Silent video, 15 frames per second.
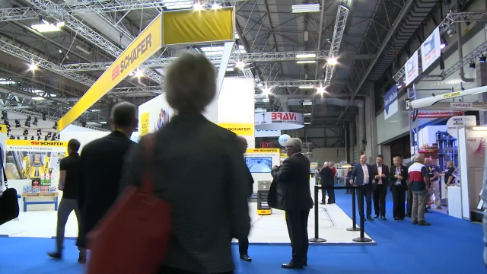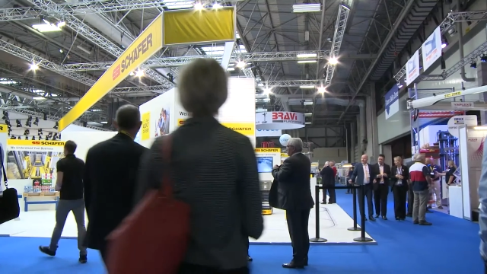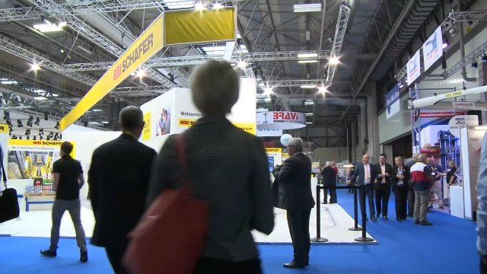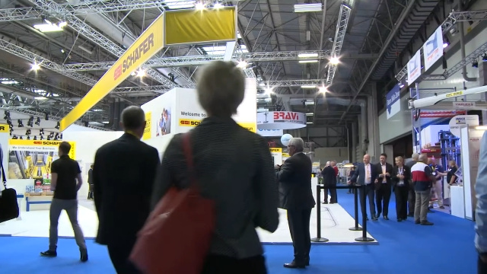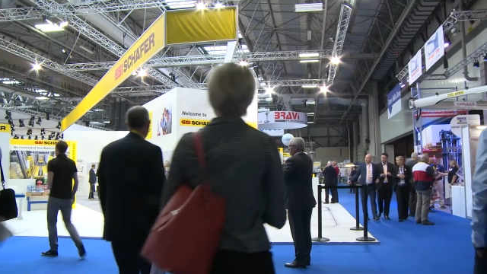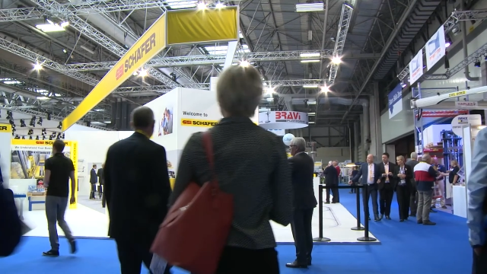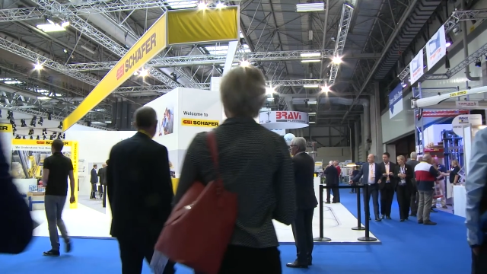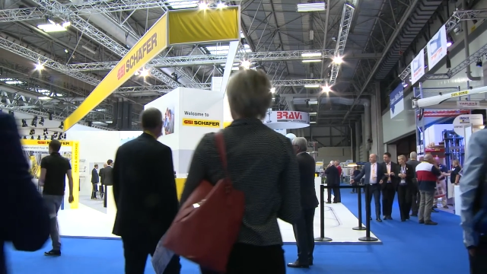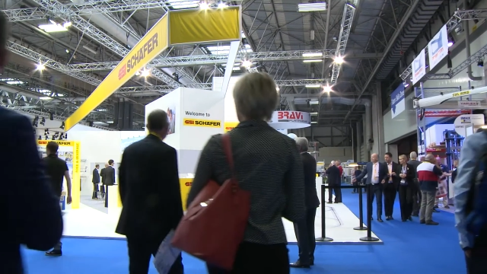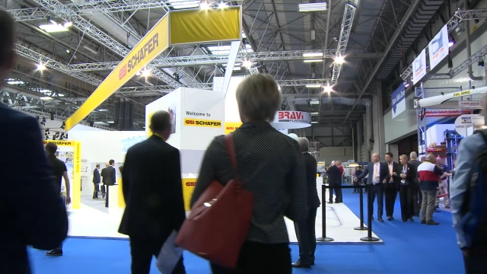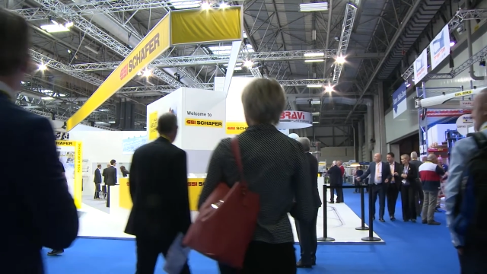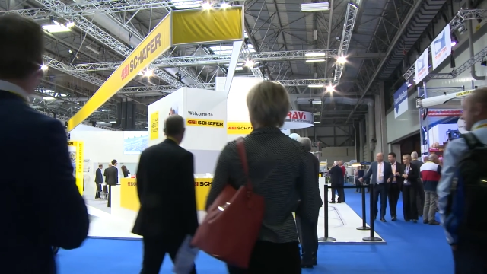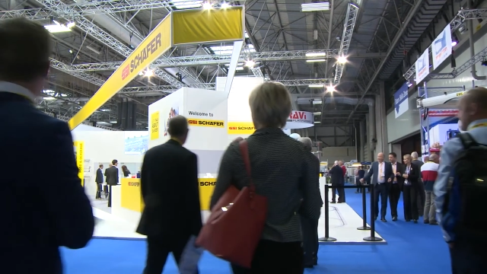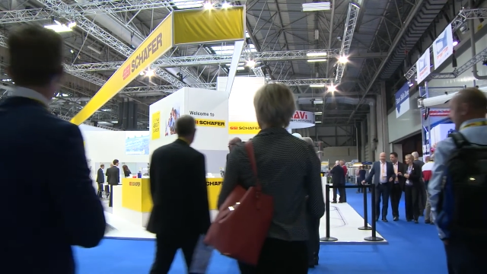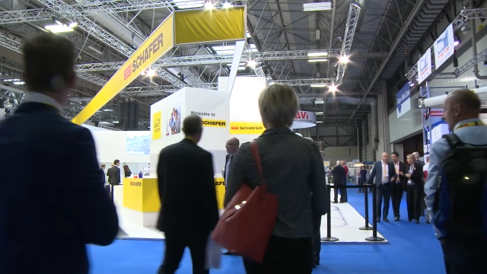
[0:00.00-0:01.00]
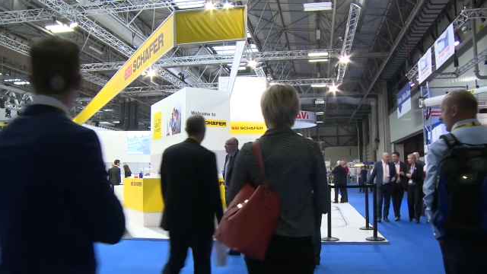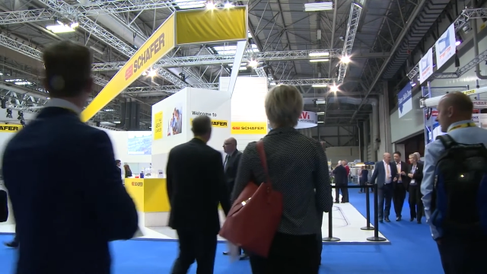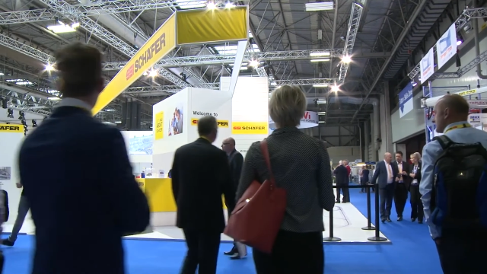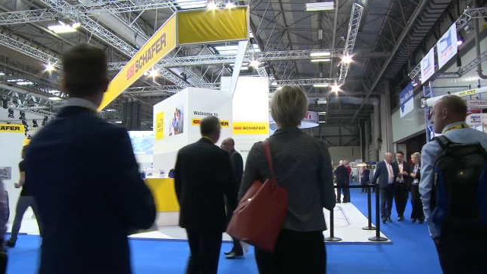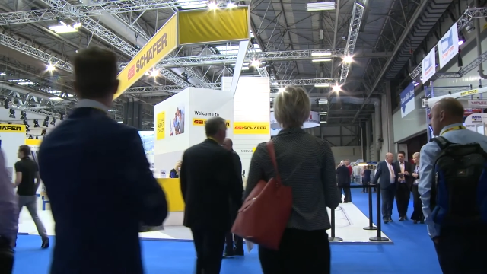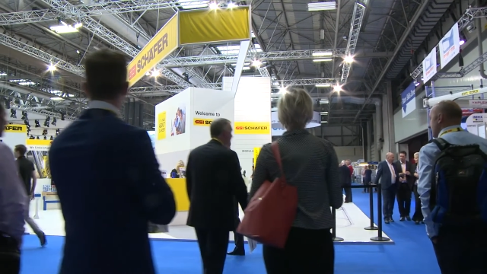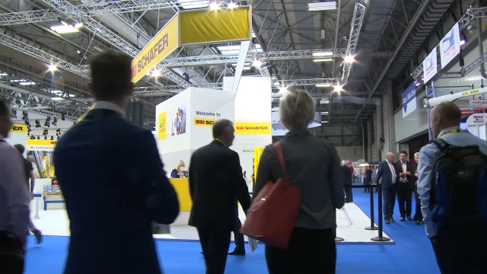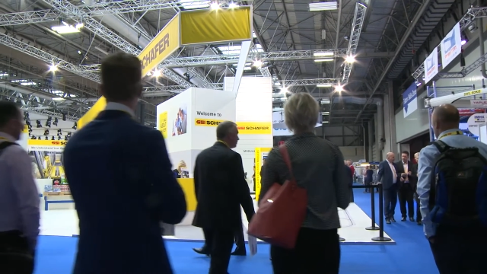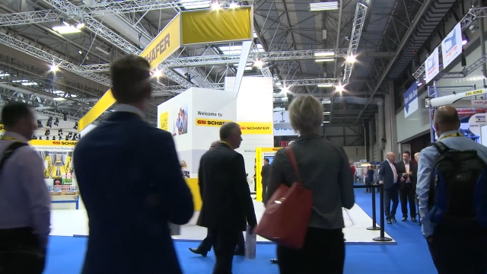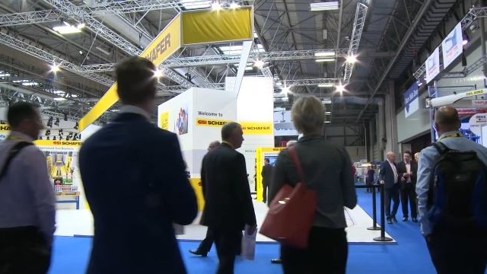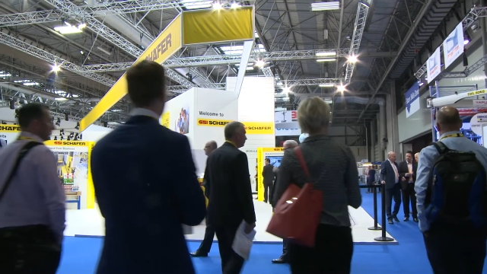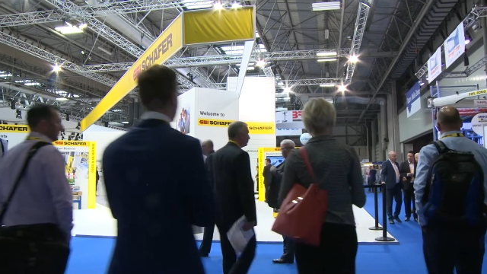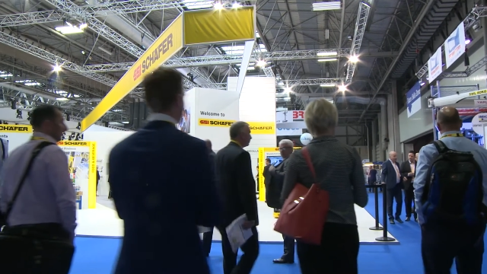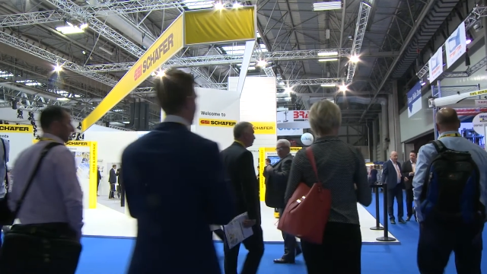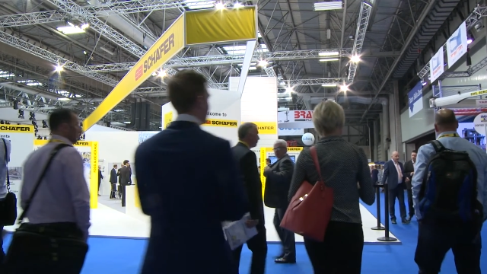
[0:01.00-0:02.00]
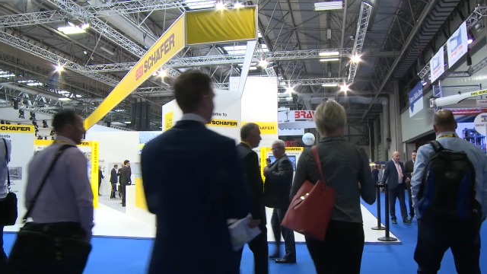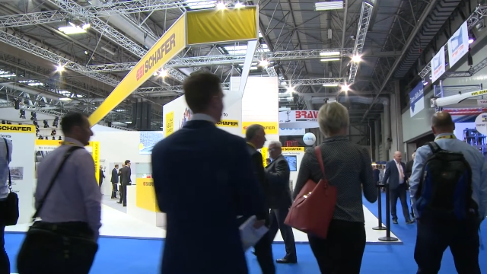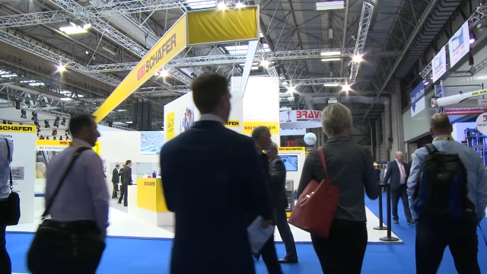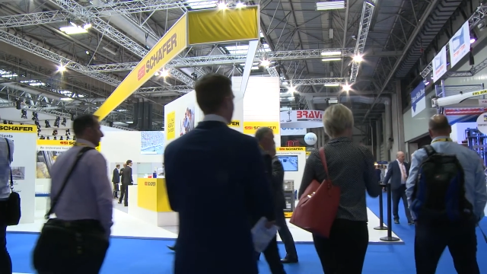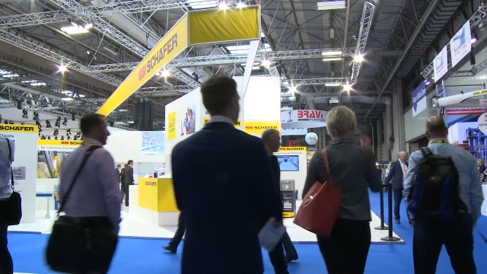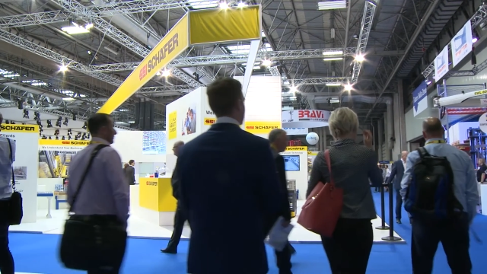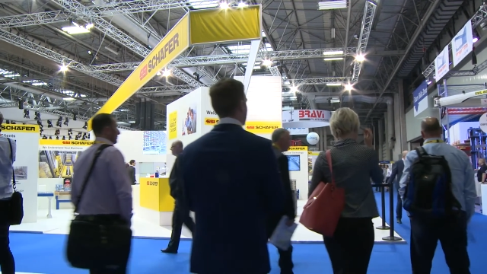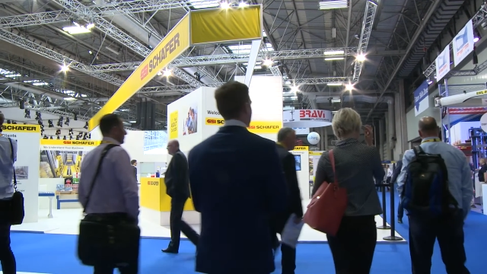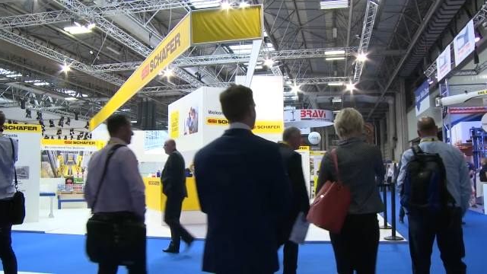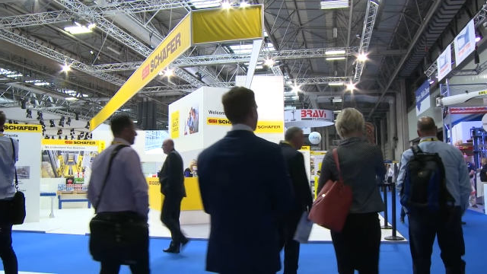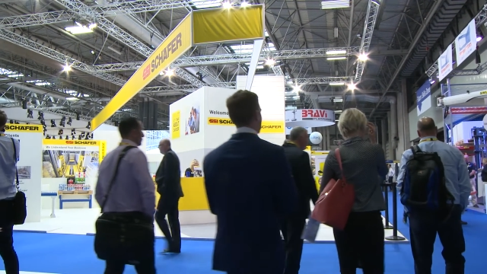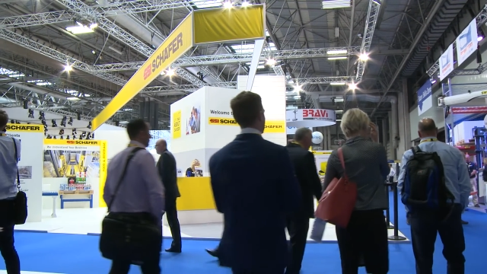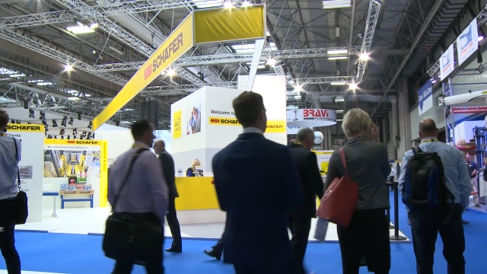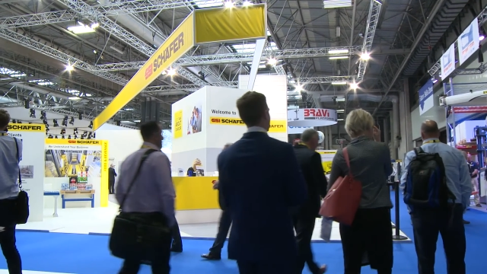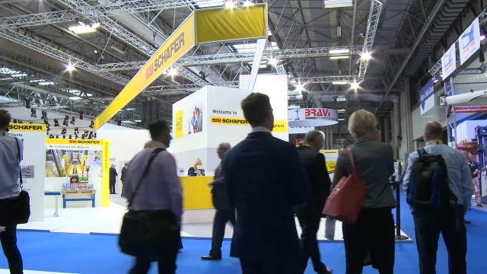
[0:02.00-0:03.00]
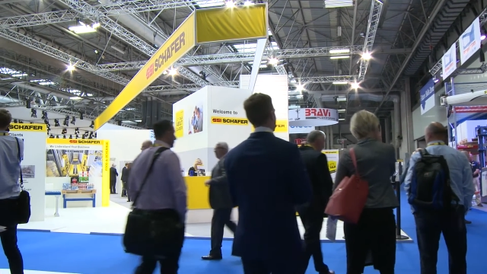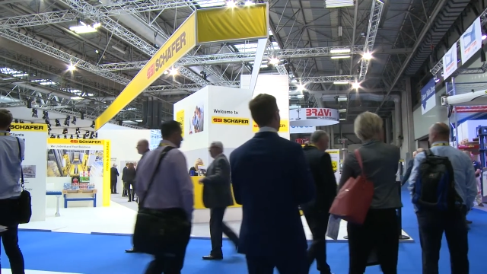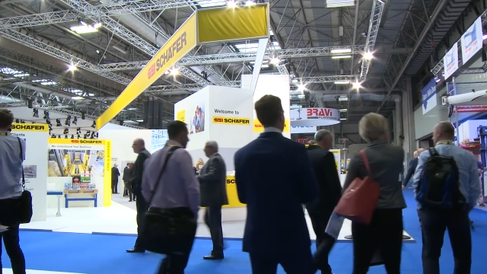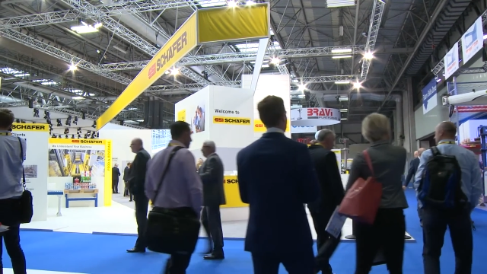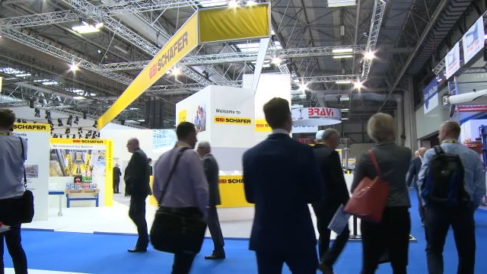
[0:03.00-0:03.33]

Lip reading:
Nobody's mouth can be seen.